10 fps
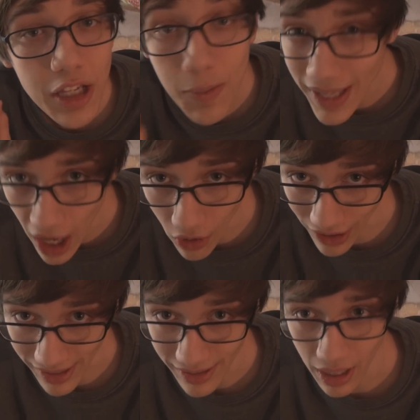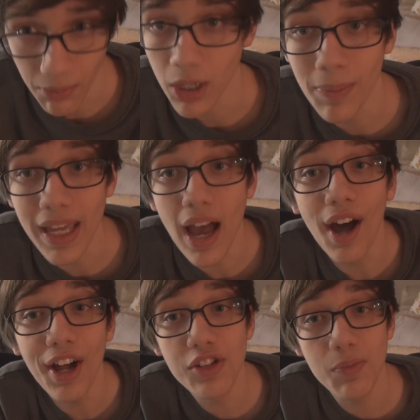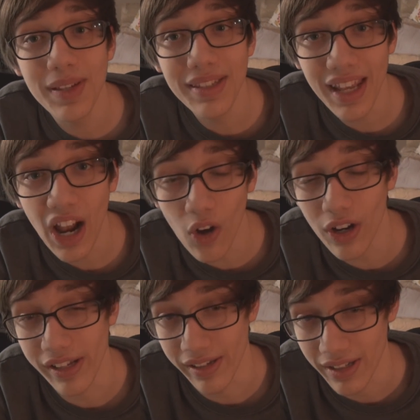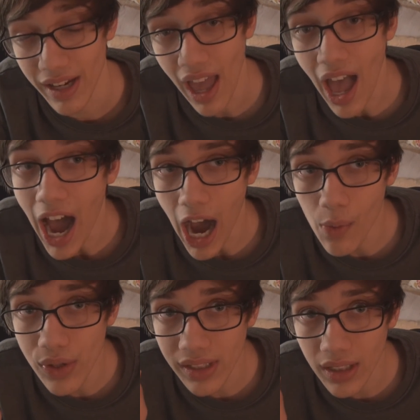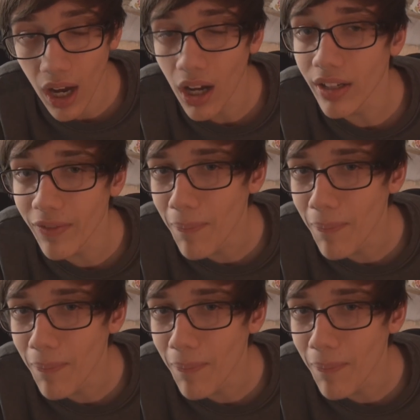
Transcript: to be honest, I'm gonna be 100% honest, I was kind of